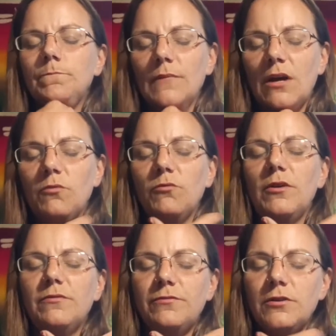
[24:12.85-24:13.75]
A
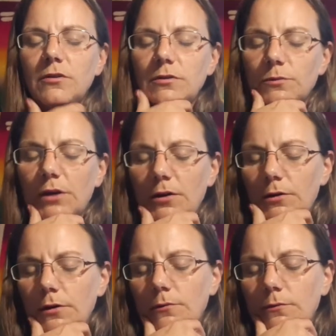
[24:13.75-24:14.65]
rift is what I
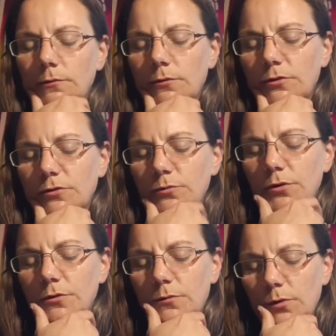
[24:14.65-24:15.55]
heard. Which is
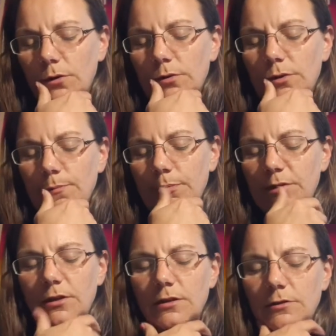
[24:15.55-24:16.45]
weird word. But
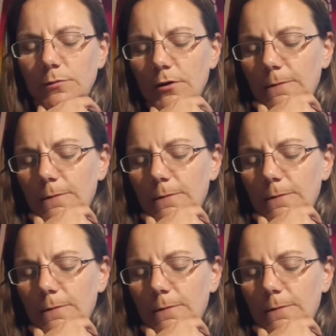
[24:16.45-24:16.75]
thank you, Spirit.